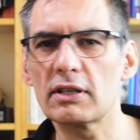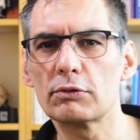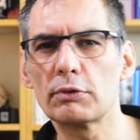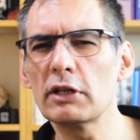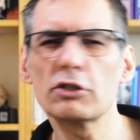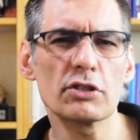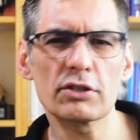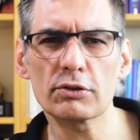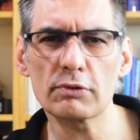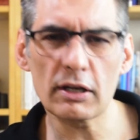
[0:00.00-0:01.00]
and religious
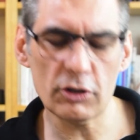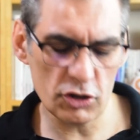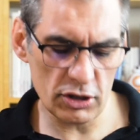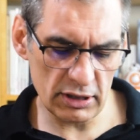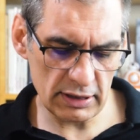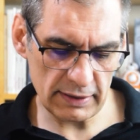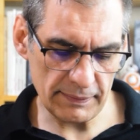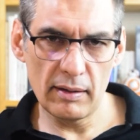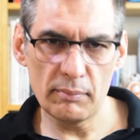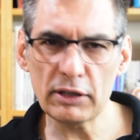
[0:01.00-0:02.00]
structures,
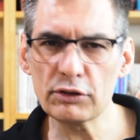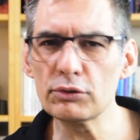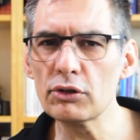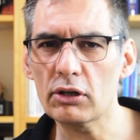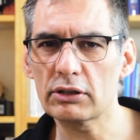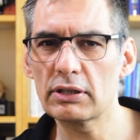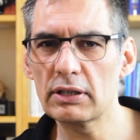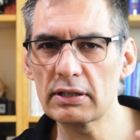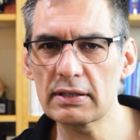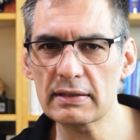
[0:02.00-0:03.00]
but do not
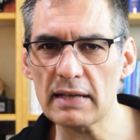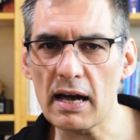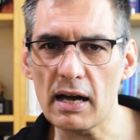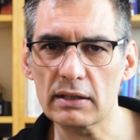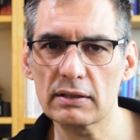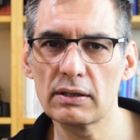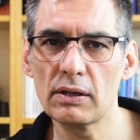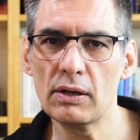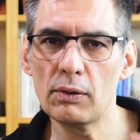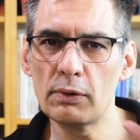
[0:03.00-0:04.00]
start
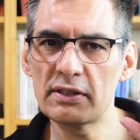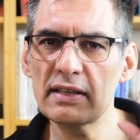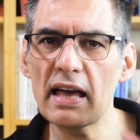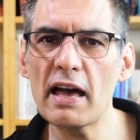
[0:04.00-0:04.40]
with the